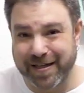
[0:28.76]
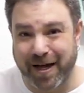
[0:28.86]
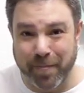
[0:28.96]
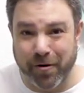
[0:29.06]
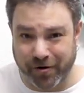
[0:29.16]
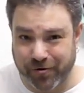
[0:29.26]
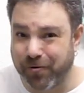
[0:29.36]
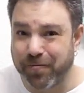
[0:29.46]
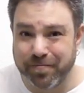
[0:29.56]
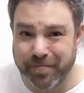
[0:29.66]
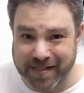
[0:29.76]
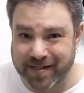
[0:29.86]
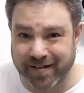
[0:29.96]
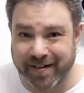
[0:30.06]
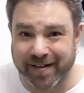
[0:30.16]
a miracle.
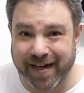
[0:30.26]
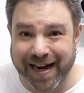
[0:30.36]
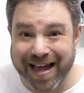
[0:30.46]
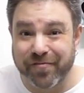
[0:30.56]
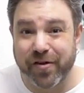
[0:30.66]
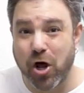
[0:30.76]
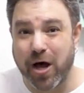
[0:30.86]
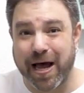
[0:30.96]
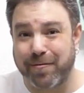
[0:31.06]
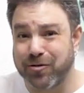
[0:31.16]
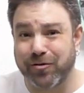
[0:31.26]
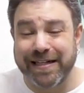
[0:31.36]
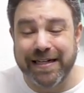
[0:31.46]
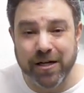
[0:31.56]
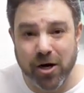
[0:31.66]
Basically, I have
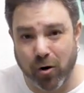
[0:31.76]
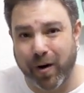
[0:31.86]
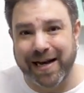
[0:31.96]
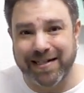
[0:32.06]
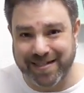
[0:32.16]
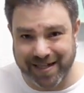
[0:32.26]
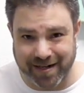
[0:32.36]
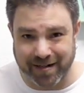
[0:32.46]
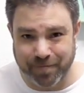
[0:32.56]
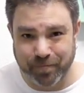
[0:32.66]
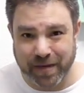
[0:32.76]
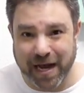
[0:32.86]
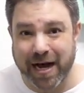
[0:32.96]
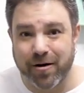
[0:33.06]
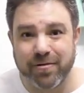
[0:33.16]
absolutely no idea
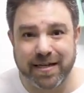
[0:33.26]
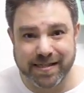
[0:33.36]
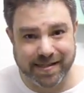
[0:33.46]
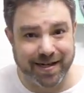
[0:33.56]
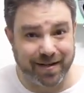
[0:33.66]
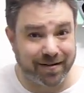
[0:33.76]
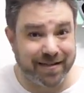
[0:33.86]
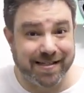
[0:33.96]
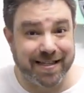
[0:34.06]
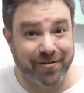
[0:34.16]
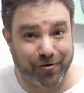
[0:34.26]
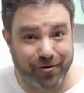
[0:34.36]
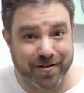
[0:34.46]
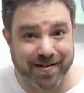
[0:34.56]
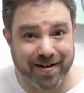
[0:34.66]
how they sell these
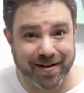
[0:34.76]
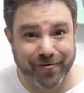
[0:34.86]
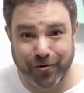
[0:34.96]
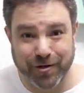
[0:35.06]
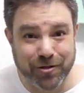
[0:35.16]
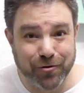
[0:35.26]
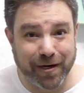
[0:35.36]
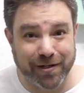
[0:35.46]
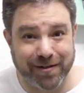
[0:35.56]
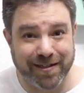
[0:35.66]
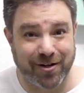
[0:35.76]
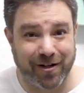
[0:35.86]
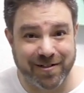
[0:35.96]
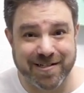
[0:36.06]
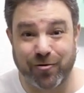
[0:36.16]
guitars for two hundred
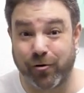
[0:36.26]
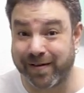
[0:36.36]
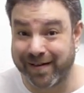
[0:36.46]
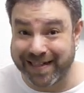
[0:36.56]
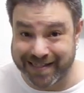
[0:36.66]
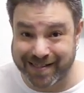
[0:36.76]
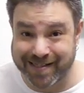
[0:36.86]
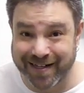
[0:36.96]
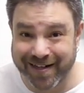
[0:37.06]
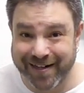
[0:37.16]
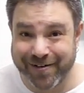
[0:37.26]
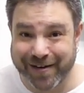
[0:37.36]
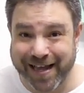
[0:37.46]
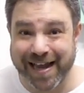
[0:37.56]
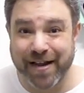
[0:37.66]
dollars or less,
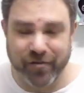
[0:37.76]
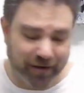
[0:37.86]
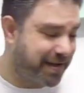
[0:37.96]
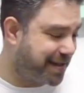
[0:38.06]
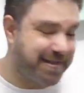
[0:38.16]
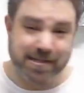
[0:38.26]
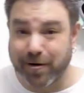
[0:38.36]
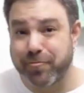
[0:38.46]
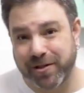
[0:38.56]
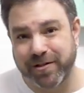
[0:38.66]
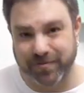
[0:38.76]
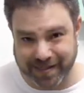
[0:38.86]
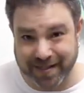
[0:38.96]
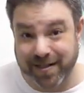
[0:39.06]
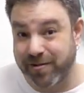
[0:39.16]
okay? And if you look at the description, you'll
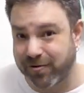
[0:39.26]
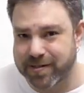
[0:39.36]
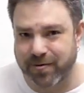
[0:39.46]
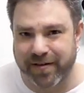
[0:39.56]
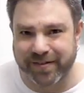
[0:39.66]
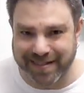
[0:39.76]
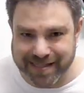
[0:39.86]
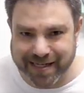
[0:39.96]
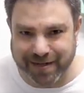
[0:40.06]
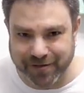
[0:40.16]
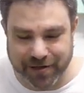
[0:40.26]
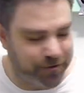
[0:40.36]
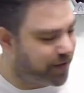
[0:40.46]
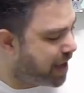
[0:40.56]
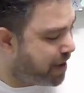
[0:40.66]
see that you also have a discount
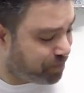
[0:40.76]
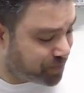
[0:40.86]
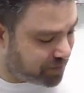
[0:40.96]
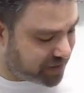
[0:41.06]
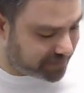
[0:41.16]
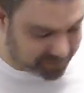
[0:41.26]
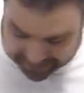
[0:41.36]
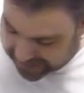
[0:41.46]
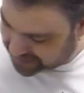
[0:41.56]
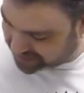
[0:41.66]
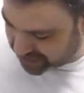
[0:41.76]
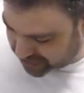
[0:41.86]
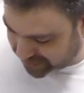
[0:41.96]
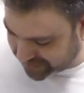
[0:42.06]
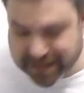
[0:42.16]
code. But
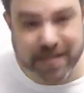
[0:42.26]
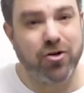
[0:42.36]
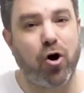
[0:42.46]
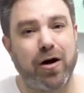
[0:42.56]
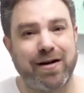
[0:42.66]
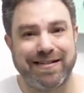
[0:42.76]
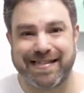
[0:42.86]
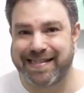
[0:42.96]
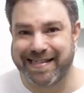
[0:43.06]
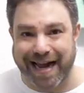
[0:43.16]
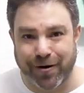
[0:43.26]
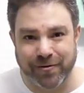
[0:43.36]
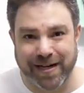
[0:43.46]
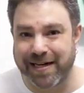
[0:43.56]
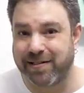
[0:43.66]
let's let's talk
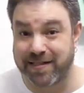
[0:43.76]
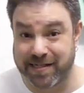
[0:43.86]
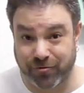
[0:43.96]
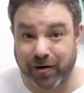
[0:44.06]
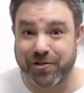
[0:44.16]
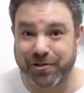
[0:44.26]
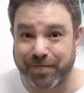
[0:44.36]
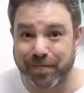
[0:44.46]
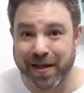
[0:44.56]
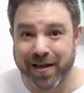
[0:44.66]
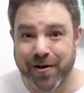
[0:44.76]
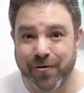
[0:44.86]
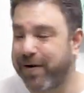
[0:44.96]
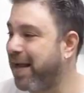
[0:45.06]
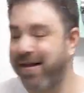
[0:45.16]
sound and construction,
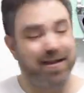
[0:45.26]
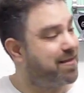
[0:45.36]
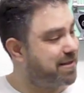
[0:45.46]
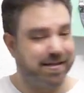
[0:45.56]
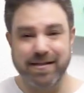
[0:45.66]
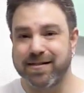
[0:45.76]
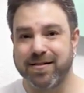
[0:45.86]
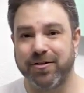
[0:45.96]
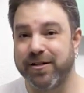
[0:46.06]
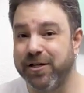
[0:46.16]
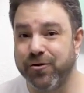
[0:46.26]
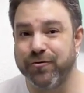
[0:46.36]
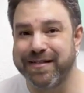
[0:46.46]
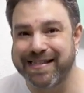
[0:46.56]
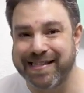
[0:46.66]
okay? This is their
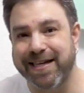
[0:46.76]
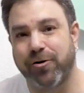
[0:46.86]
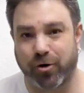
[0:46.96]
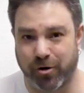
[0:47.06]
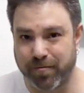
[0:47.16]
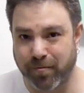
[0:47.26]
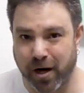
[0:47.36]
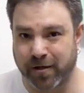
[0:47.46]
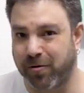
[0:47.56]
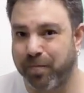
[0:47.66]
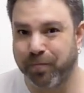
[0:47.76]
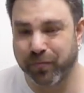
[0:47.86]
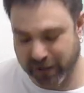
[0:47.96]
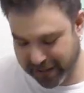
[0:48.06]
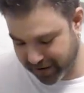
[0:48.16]
new Seeker model,
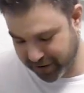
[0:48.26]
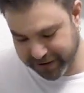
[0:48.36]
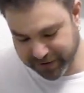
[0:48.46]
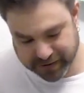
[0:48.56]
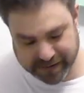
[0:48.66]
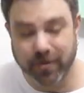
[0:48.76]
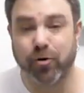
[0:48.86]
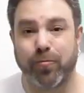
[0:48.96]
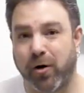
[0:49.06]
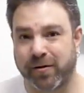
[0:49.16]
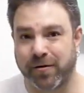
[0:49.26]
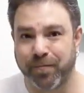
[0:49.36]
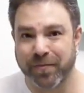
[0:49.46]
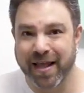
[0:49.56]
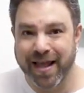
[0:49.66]
okay? Their new Seeker
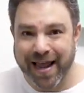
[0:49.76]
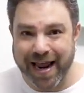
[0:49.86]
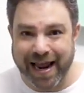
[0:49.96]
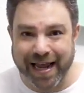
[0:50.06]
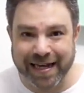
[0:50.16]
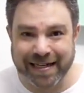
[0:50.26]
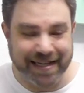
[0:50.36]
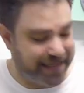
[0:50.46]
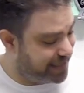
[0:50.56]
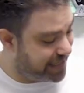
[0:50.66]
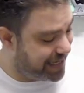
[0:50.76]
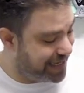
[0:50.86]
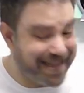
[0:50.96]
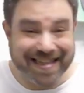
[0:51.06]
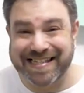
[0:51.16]
model. And
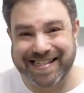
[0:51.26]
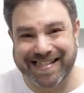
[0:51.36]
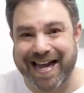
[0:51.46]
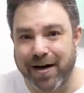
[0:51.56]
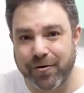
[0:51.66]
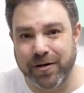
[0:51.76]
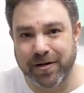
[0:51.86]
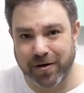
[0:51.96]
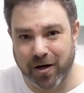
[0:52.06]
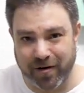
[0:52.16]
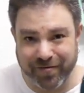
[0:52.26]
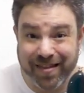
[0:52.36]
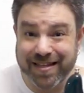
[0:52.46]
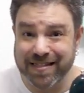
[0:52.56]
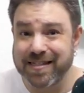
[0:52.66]
the sound of
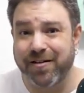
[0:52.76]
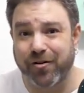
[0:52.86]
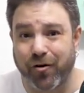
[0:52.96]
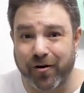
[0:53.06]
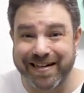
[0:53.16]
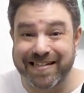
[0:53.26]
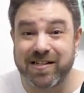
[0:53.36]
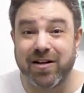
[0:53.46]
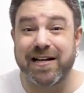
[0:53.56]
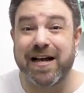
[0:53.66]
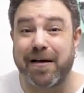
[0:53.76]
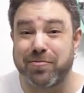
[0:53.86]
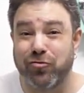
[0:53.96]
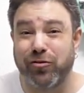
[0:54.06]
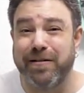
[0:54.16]
this guitar is gonna
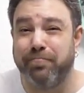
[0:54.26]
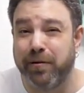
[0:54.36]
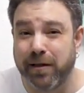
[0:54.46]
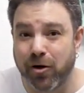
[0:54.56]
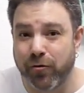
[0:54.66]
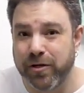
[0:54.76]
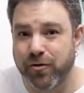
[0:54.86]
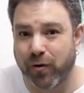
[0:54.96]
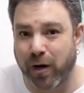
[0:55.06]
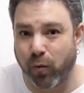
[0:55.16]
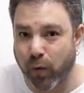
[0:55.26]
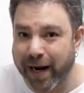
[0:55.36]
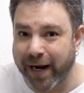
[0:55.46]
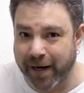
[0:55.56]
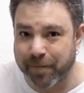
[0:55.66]
absolutely blow you
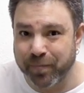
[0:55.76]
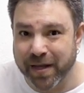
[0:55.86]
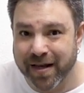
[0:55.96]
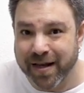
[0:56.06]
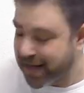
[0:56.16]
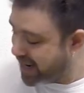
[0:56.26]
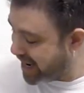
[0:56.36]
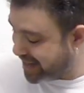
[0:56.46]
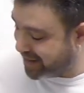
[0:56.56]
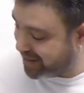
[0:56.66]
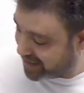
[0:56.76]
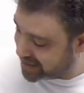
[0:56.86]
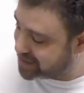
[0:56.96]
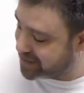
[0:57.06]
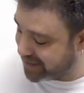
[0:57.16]
away. And
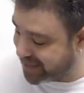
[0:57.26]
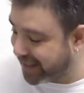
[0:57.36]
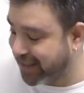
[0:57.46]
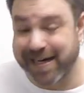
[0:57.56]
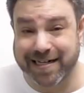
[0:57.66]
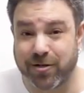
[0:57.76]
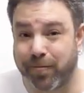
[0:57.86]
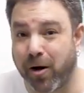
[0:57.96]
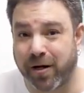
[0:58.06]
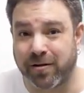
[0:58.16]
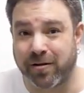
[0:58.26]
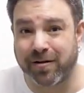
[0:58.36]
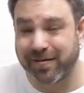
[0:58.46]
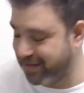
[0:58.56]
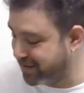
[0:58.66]
this Telecaster
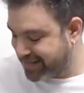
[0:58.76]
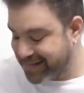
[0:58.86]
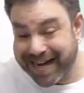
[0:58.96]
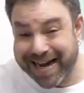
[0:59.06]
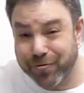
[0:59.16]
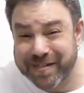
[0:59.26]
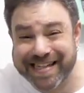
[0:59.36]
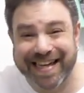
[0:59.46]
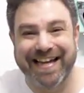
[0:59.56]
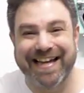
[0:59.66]
model sounds